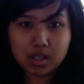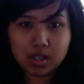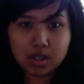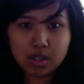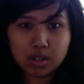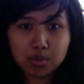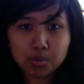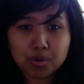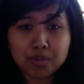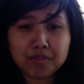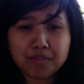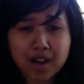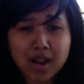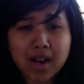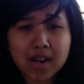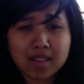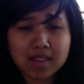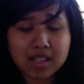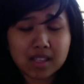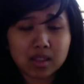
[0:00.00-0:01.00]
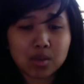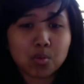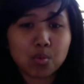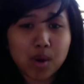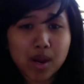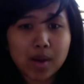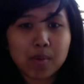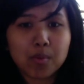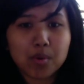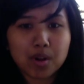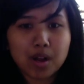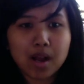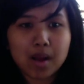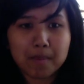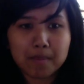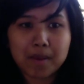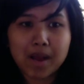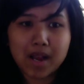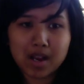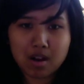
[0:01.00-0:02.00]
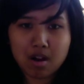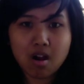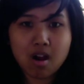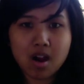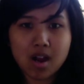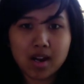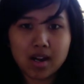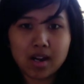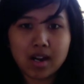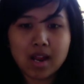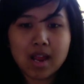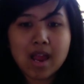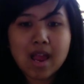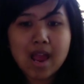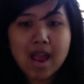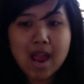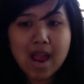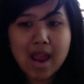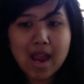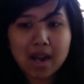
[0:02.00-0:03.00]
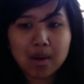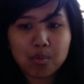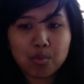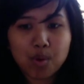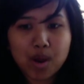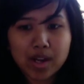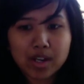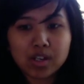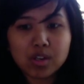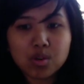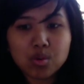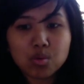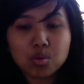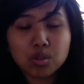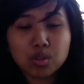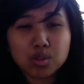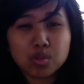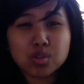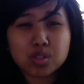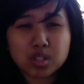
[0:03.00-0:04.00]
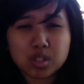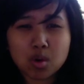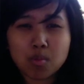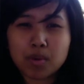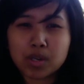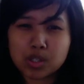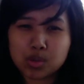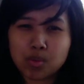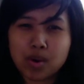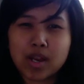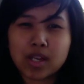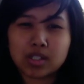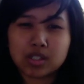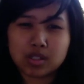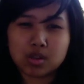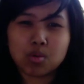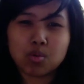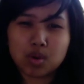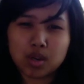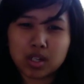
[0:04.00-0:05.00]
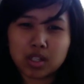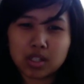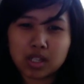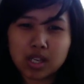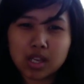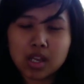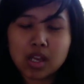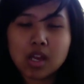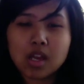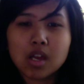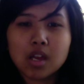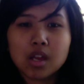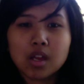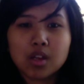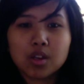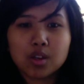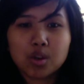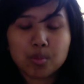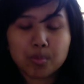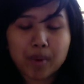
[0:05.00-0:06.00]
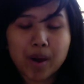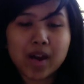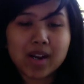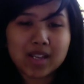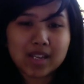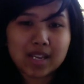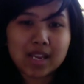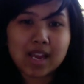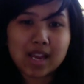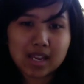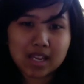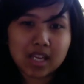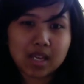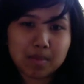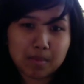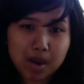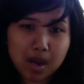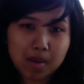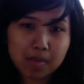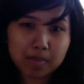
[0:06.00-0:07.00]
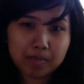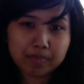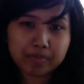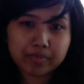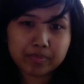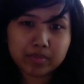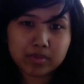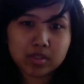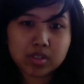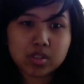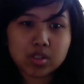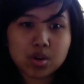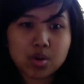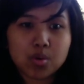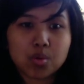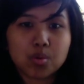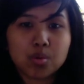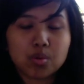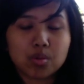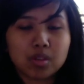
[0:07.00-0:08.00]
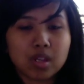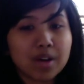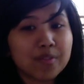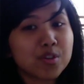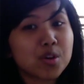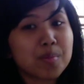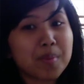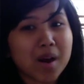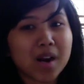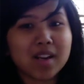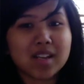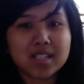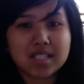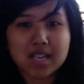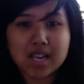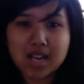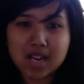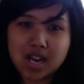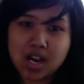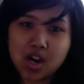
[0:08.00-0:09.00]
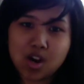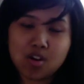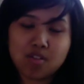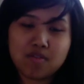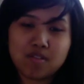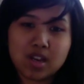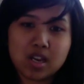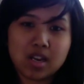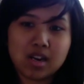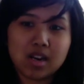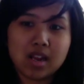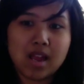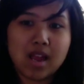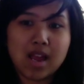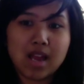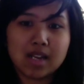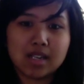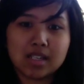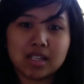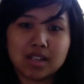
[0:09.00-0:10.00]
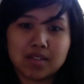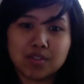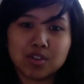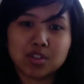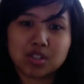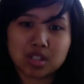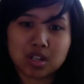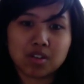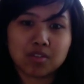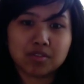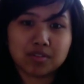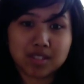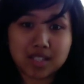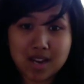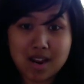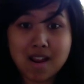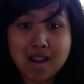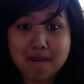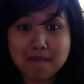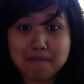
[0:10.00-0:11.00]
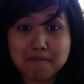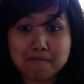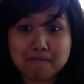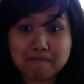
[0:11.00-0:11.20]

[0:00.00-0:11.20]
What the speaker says: you will find that the weight will come back on. And when you lose so much weight so quickly, your body can't keep up. So love your body, take care of it, and give yourself time.